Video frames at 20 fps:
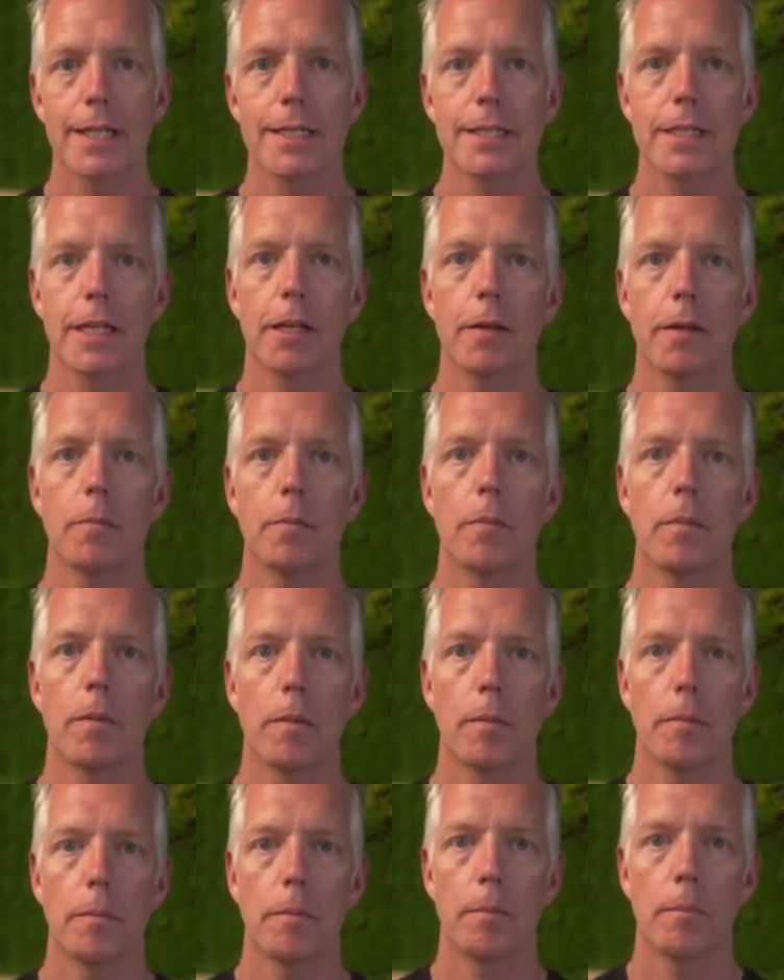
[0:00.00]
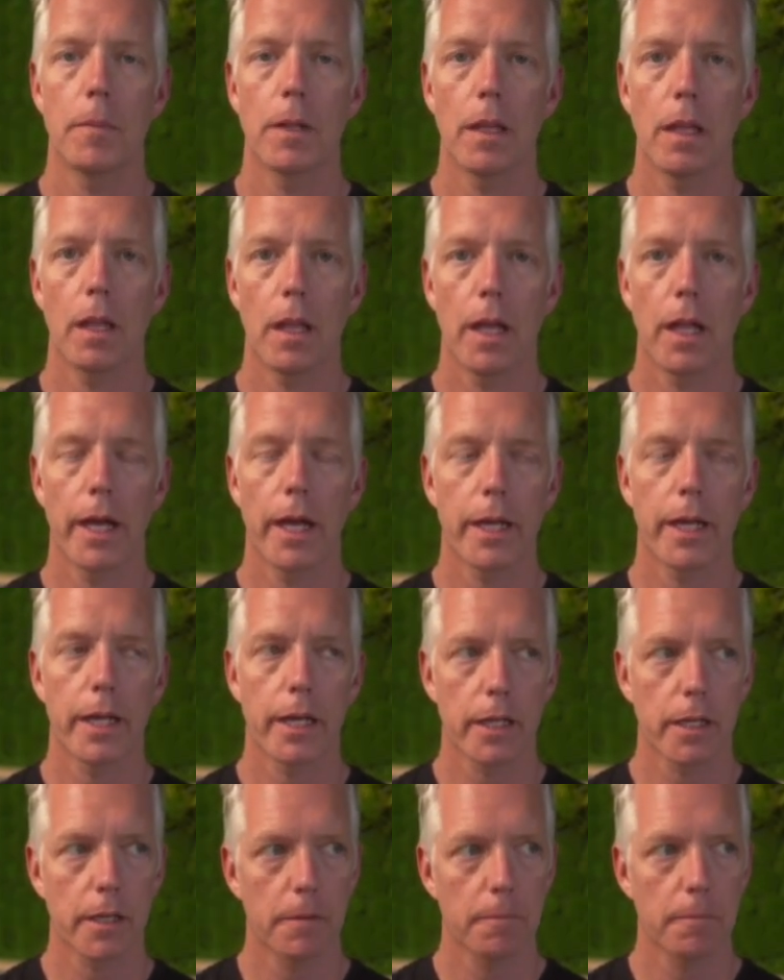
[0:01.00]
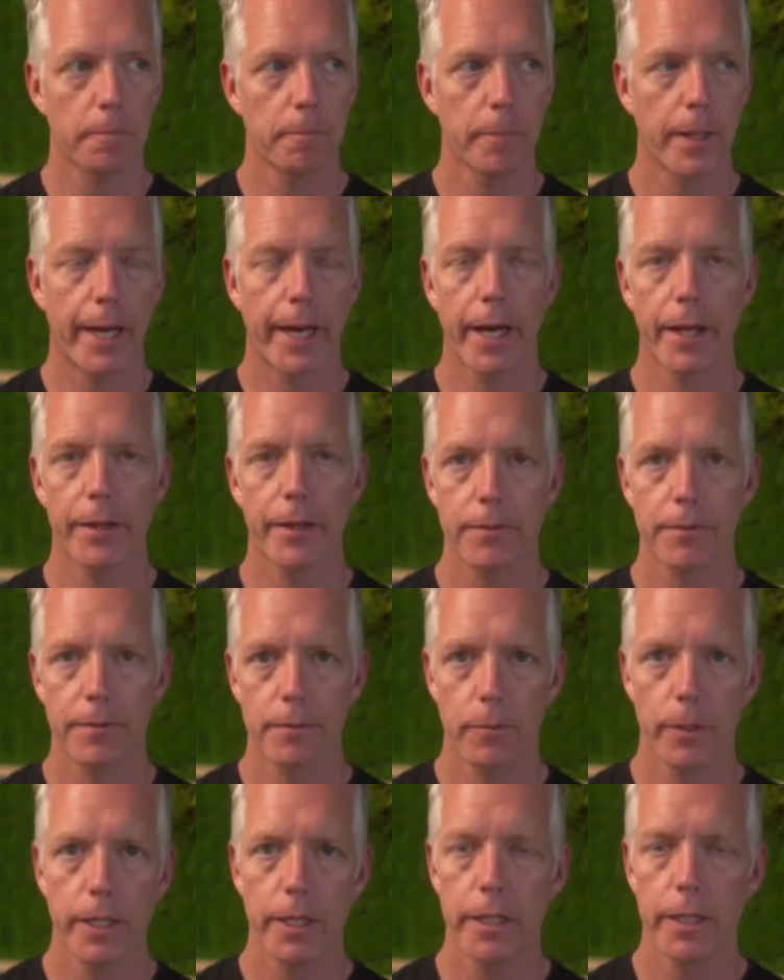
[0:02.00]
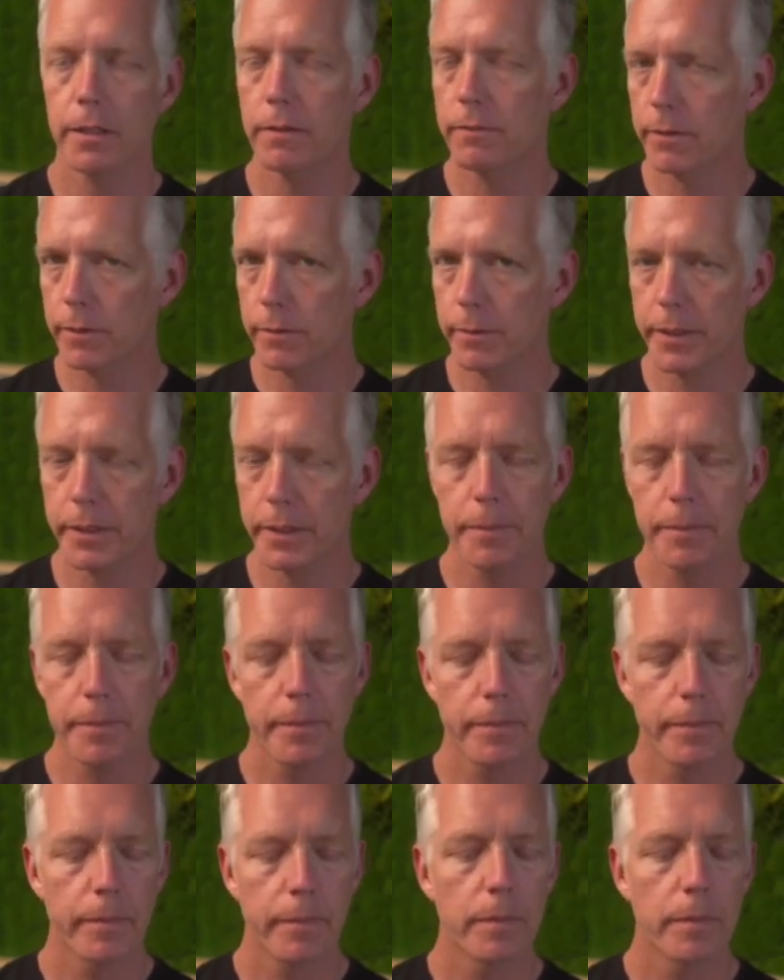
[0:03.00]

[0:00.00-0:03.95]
that same melodic pathway, if you will.